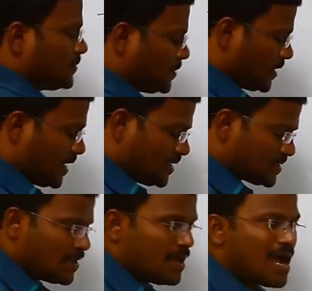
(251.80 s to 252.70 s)
That
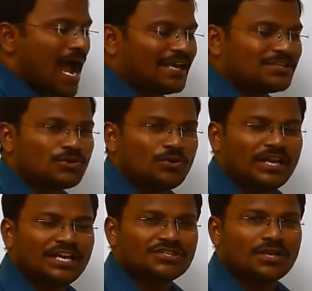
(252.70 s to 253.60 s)
is,
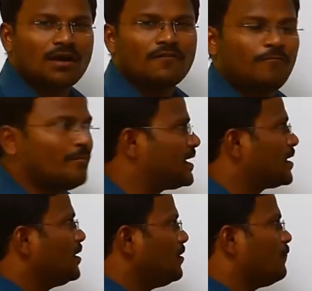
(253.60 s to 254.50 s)
isolation of
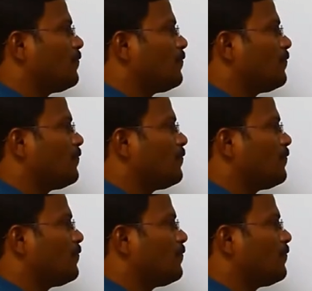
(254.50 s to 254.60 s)
metal